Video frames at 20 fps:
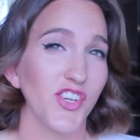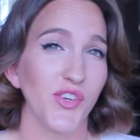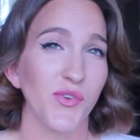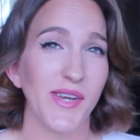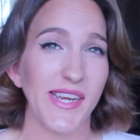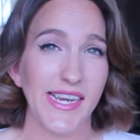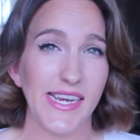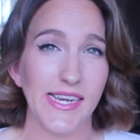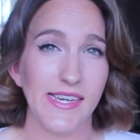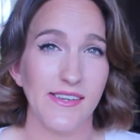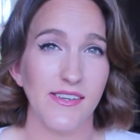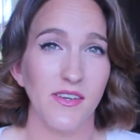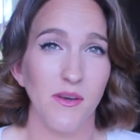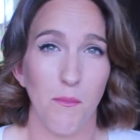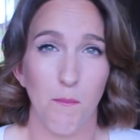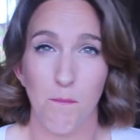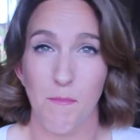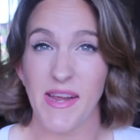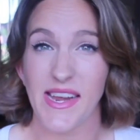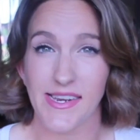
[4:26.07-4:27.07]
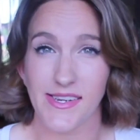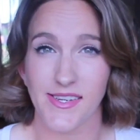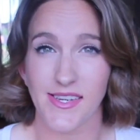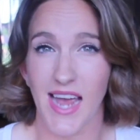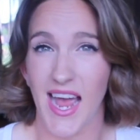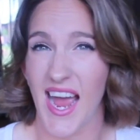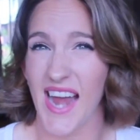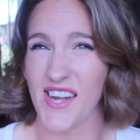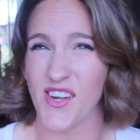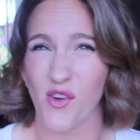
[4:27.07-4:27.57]
to eat meat.
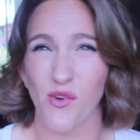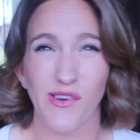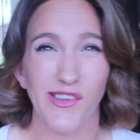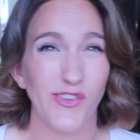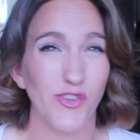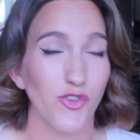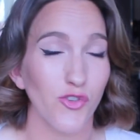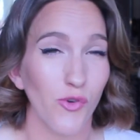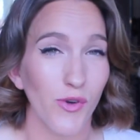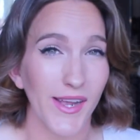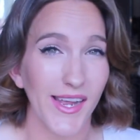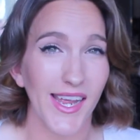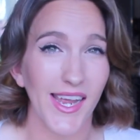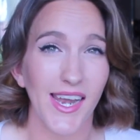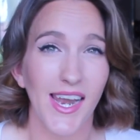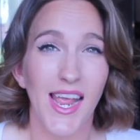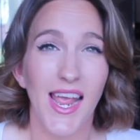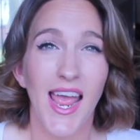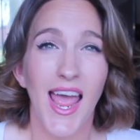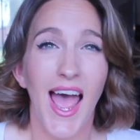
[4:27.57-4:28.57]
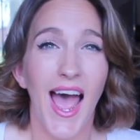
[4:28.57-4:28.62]
I don't enjoy it.